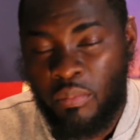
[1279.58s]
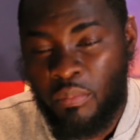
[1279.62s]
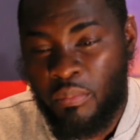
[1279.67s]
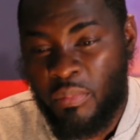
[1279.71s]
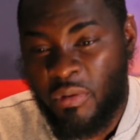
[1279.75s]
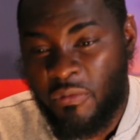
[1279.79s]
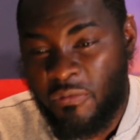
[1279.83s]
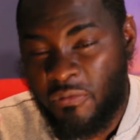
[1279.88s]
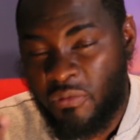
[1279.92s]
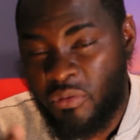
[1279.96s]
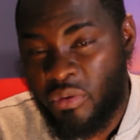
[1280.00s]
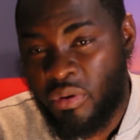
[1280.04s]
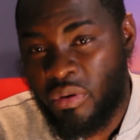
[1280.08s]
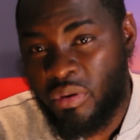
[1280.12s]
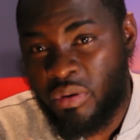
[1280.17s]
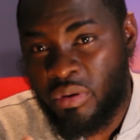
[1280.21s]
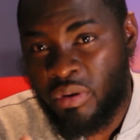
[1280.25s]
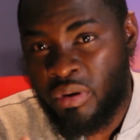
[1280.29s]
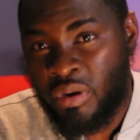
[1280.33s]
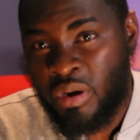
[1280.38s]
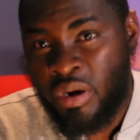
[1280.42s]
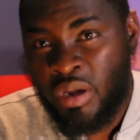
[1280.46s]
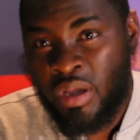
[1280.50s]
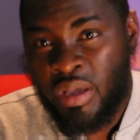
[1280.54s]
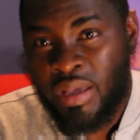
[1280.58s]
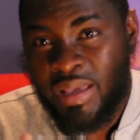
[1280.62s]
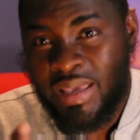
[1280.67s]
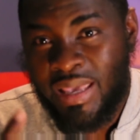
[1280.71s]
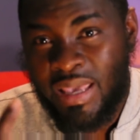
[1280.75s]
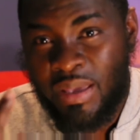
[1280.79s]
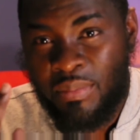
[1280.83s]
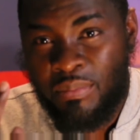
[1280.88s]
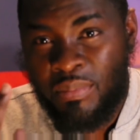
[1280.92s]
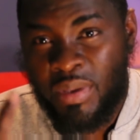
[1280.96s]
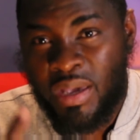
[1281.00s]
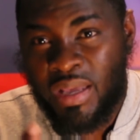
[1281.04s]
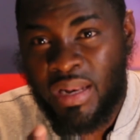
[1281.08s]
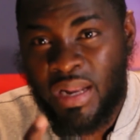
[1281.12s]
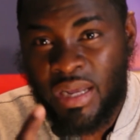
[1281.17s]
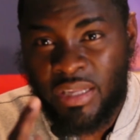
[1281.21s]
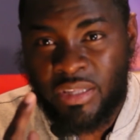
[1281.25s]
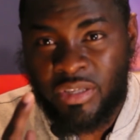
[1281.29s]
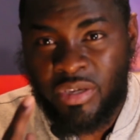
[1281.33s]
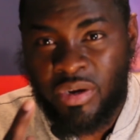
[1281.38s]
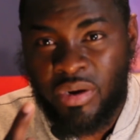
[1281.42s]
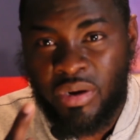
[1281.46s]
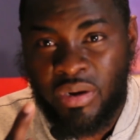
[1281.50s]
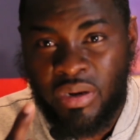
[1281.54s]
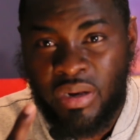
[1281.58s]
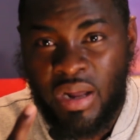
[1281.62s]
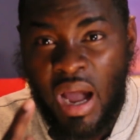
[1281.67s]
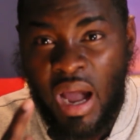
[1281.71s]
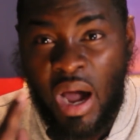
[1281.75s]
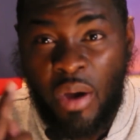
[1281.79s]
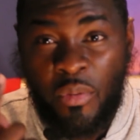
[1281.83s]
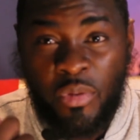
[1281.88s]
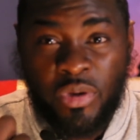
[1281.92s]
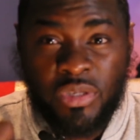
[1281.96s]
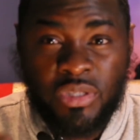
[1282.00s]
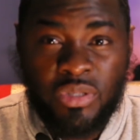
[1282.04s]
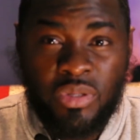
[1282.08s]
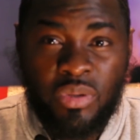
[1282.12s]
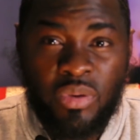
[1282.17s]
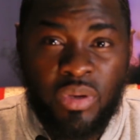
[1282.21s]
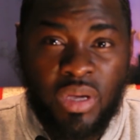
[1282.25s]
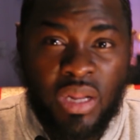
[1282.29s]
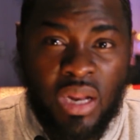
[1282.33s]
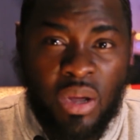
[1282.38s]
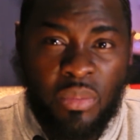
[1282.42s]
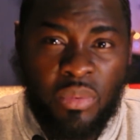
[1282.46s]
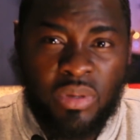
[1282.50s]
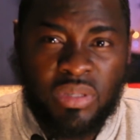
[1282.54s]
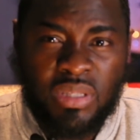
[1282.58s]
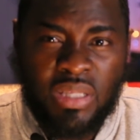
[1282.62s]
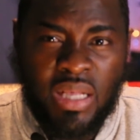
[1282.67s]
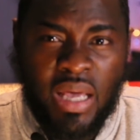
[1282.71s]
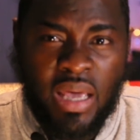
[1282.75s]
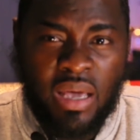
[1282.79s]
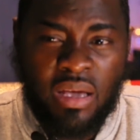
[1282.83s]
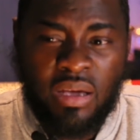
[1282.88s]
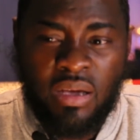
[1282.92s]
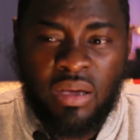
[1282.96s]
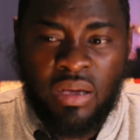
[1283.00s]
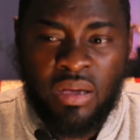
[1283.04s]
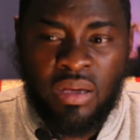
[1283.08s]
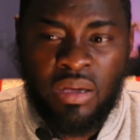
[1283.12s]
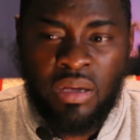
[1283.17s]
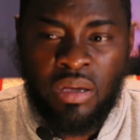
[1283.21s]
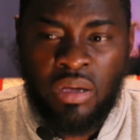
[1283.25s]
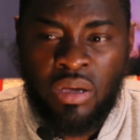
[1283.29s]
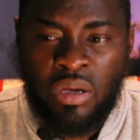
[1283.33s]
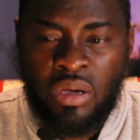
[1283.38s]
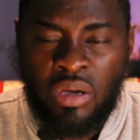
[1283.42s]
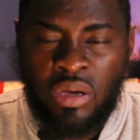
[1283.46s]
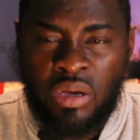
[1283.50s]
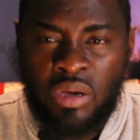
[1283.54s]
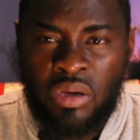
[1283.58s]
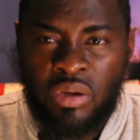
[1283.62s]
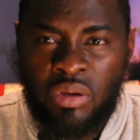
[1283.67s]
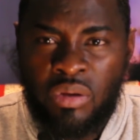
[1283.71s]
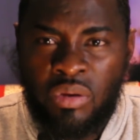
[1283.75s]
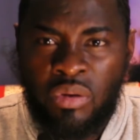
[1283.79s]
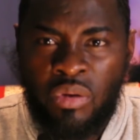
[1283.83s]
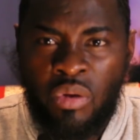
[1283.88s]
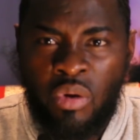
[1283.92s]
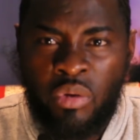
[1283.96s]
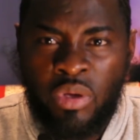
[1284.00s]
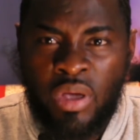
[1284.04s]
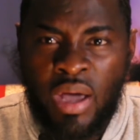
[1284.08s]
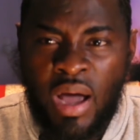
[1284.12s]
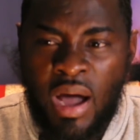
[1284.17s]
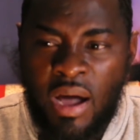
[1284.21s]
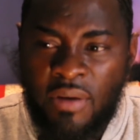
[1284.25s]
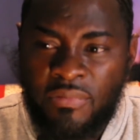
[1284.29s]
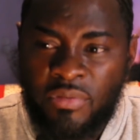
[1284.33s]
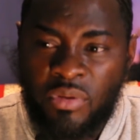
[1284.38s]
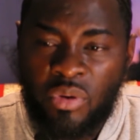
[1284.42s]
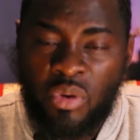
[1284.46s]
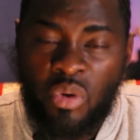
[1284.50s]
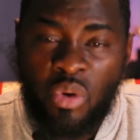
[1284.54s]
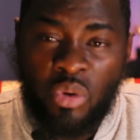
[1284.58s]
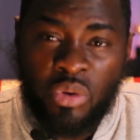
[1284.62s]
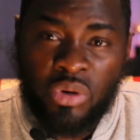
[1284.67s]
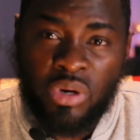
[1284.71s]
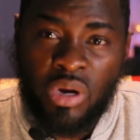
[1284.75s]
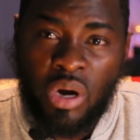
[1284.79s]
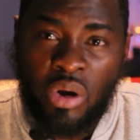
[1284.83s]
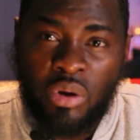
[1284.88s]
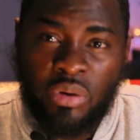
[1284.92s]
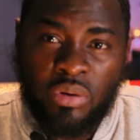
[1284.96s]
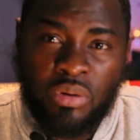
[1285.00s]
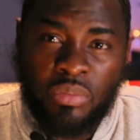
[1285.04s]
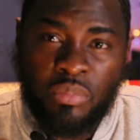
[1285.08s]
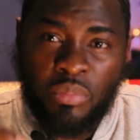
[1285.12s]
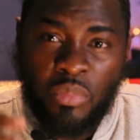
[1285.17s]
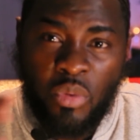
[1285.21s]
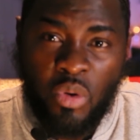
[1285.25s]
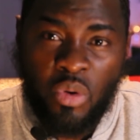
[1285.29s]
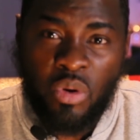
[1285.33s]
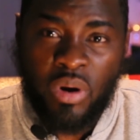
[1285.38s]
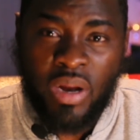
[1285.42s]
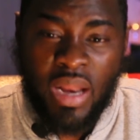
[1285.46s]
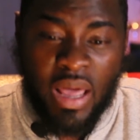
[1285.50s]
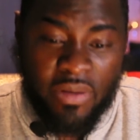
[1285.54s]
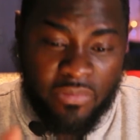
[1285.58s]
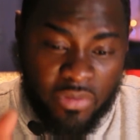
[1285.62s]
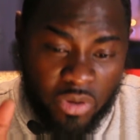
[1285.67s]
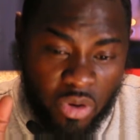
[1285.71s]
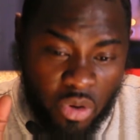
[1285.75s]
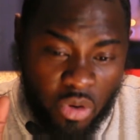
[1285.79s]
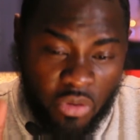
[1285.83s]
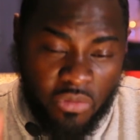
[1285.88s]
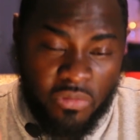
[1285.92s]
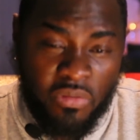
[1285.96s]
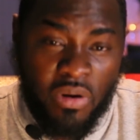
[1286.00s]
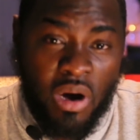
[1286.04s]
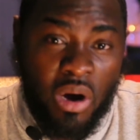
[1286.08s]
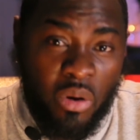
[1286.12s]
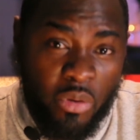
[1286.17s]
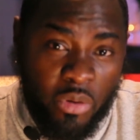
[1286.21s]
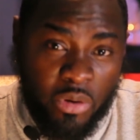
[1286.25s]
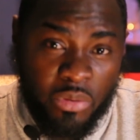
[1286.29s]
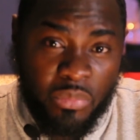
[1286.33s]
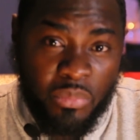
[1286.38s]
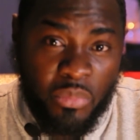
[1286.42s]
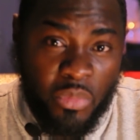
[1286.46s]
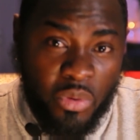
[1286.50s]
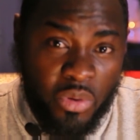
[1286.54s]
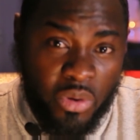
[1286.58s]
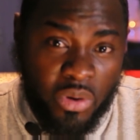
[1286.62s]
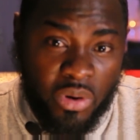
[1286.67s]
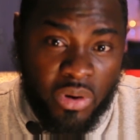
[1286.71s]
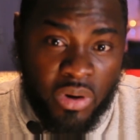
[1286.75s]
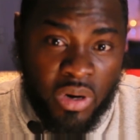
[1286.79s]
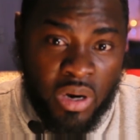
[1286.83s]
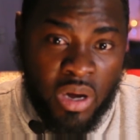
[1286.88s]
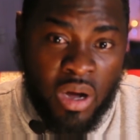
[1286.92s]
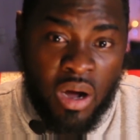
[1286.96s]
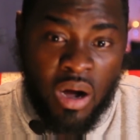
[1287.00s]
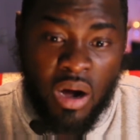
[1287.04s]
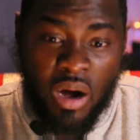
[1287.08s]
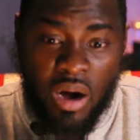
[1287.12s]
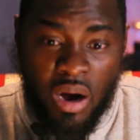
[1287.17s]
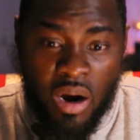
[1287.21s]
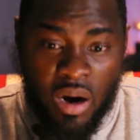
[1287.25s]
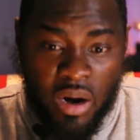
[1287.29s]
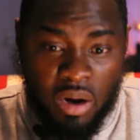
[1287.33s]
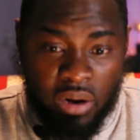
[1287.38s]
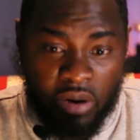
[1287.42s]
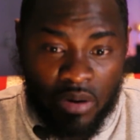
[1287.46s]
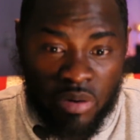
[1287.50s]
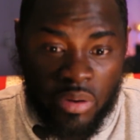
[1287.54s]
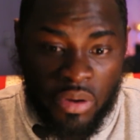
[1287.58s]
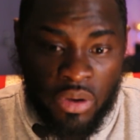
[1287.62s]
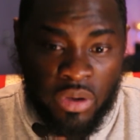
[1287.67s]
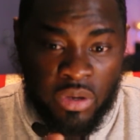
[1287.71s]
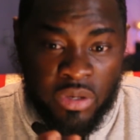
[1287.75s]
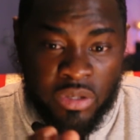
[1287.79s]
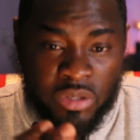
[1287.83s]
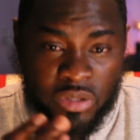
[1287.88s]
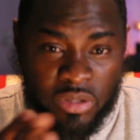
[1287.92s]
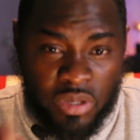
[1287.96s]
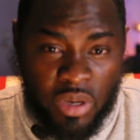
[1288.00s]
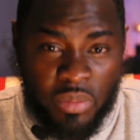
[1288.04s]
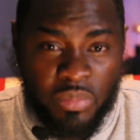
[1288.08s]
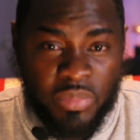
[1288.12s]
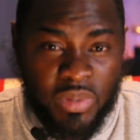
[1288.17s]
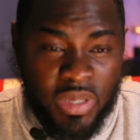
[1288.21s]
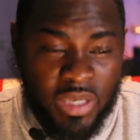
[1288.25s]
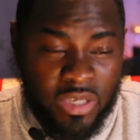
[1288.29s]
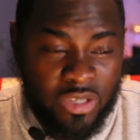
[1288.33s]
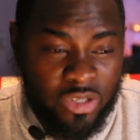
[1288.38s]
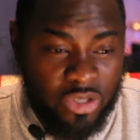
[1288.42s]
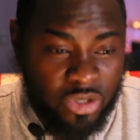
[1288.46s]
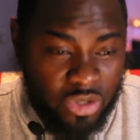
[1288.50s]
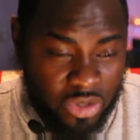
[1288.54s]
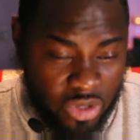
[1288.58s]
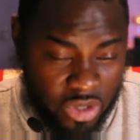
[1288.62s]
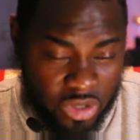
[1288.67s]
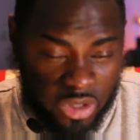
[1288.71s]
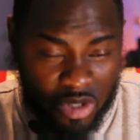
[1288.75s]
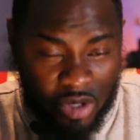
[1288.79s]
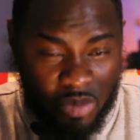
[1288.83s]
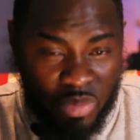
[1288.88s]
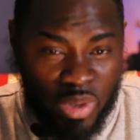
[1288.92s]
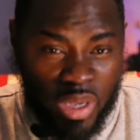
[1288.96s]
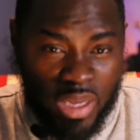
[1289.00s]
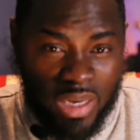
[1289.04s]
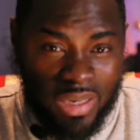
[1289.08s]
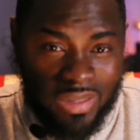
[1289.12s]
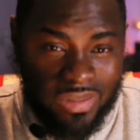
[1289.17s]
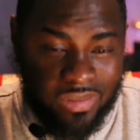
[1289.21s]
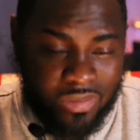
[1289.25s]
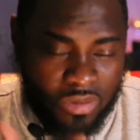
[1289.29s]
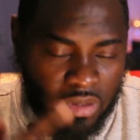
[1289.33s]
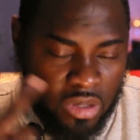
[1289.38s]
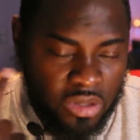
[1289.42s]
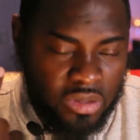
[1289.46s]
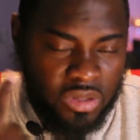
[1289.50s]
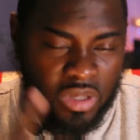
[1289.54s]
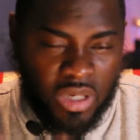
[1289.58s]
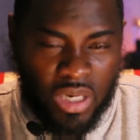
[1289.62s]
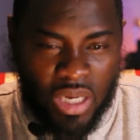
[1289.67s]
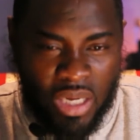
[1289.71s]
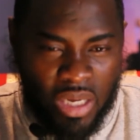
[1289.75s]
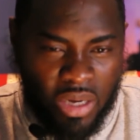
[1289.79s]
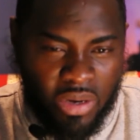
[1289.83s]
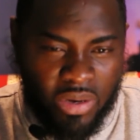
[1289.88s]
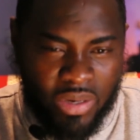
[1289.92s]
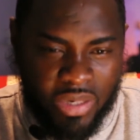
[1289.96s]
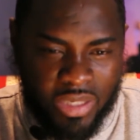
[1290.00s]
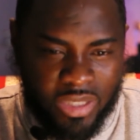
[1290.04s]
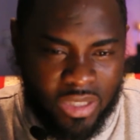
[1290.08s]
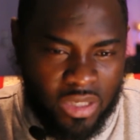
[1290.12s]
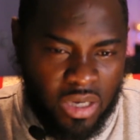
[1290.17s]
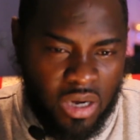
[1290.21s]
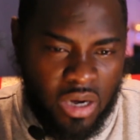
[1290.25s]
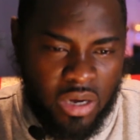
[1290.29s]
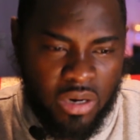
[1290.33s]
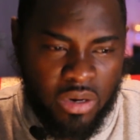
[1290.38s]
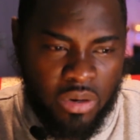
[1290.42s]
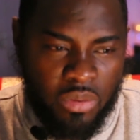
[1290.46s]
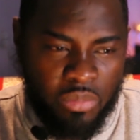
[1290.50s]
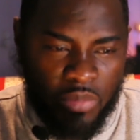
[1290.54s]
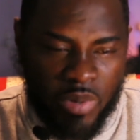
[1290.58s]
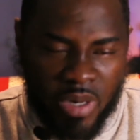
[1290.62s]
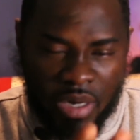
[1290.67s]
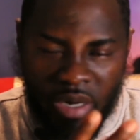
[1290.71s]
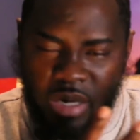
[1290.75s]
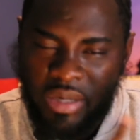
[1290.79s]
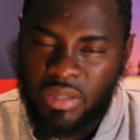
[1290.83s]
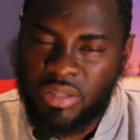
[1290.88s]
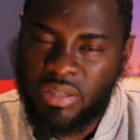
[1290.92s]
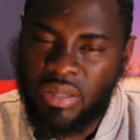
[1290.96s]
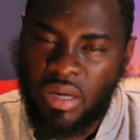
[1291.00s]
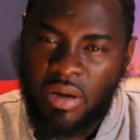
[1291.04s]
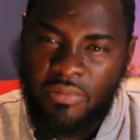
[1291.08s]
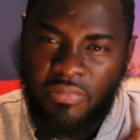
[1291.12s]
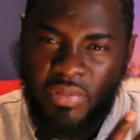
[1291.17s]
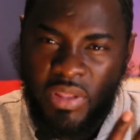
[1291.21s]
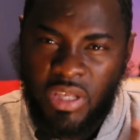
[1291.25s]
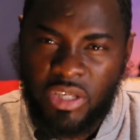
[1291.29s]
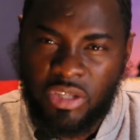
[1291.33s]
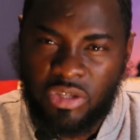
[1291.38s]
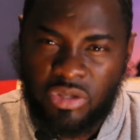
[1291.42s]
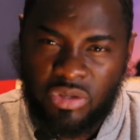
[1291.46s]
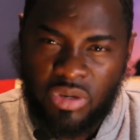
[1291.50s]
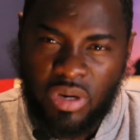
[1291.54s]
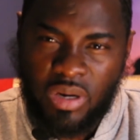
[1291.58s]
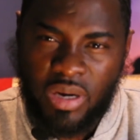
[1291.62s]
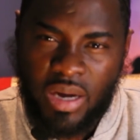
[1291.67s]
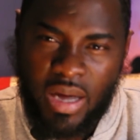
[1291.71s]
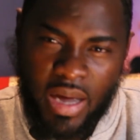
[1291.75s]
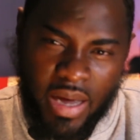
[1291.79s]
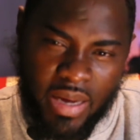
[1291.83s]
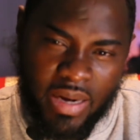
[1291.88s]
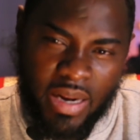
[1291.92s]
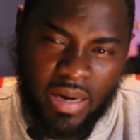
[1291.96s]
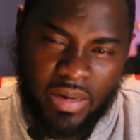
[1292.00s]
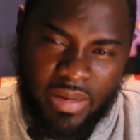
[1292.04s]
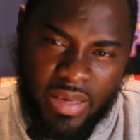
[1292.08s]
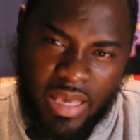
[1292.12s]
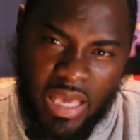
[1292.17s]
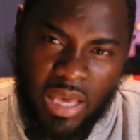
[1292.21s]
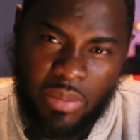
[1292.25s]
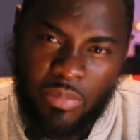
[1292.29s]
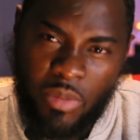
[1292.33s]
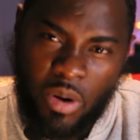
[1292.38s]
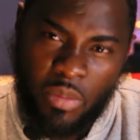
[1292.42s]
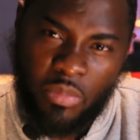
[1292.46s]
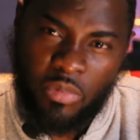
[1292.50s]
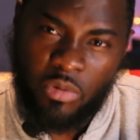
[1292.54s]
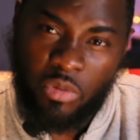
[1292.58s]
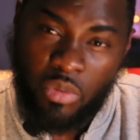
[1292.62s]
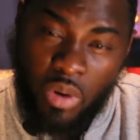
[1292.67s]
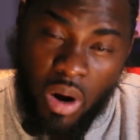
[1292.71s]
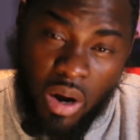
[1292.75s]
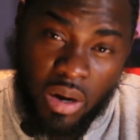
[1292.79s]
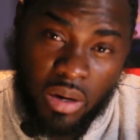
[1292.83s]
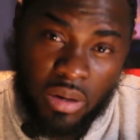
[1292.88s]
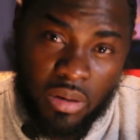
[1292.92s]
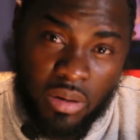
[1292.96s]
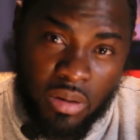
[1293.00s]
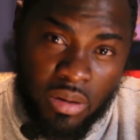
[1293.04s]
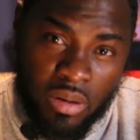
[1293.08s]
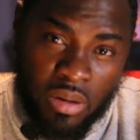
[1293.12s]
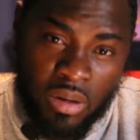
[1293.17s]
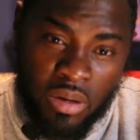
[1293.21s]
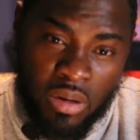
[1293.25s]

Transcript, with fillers: before he made that turn. I was looking, I was like, no, you have to go down more. You have to go forward more or something just to make this, just to clear this corner because of this truck guy that came up wrong,